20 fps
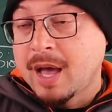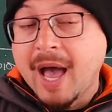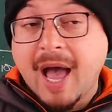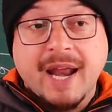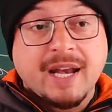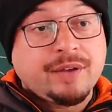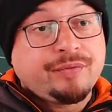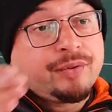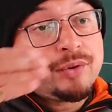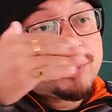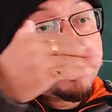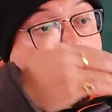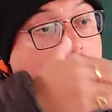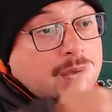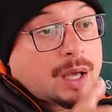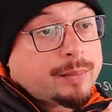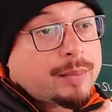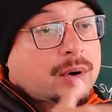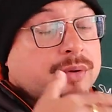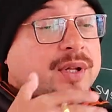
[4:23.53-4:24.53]
And if you
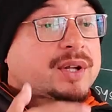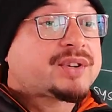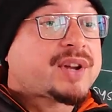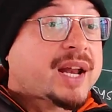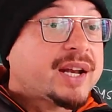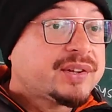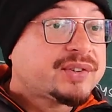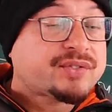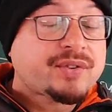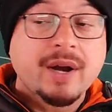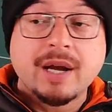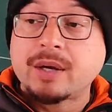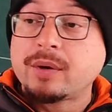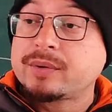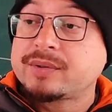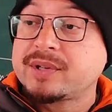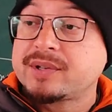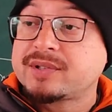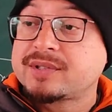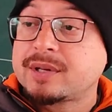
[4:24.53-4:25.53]
talk about the terrestrial
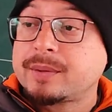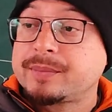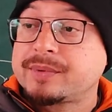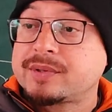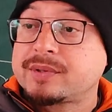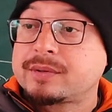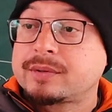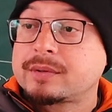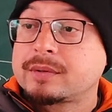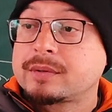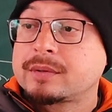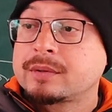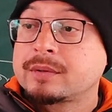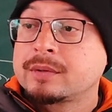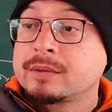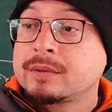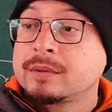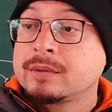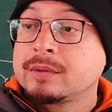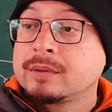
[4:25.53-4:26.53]
ecosystems,
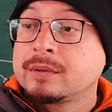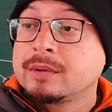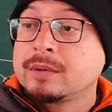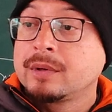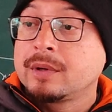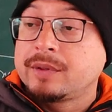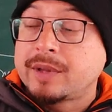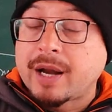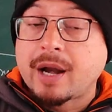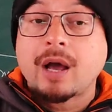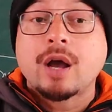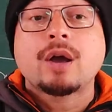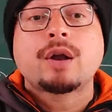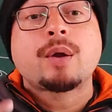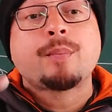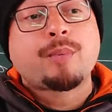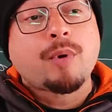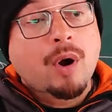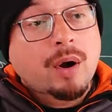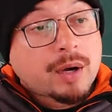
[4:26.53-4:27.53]
there are
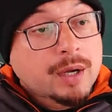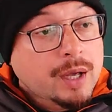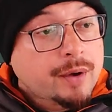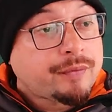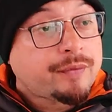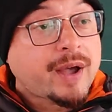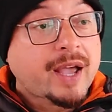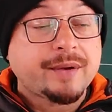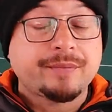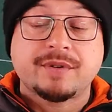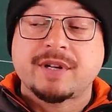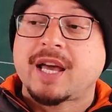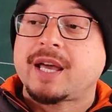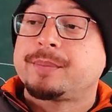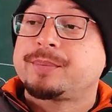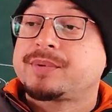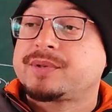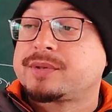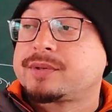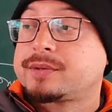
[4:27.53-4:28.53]
again broadly of 5
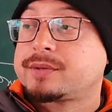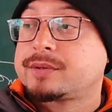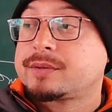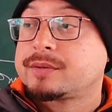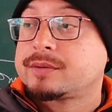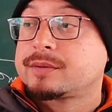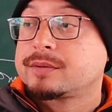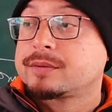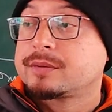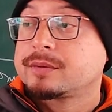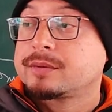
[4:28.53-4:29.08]
types: